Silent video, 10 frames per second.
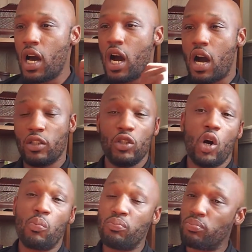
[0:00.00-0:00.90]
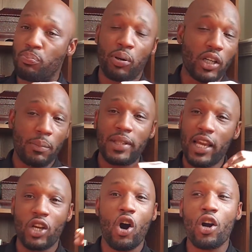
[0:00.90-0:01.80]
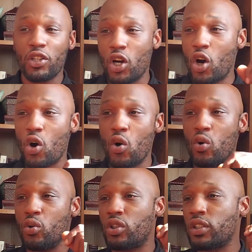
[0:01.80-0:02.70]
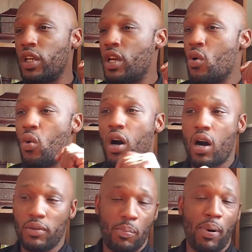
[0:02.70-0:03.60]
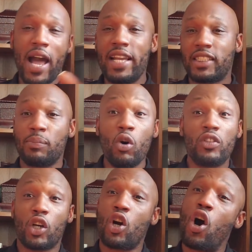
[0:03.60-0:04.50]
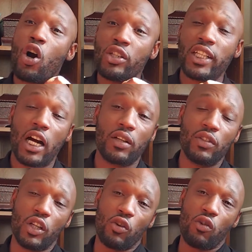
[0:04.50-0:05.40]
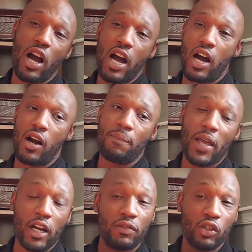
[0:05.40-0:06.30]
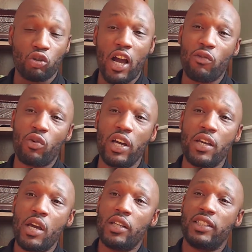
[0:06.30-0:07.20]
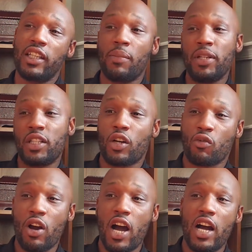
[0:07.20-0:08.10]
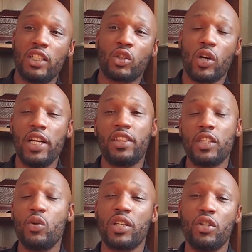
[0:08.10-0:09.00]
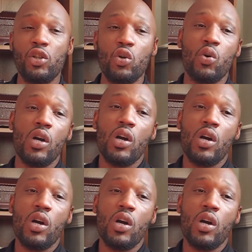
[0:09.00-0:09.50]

Put up that garden hose. Bikes. Move the cars out of the garage, out of the driveway. Stick them in the garage or anything you can do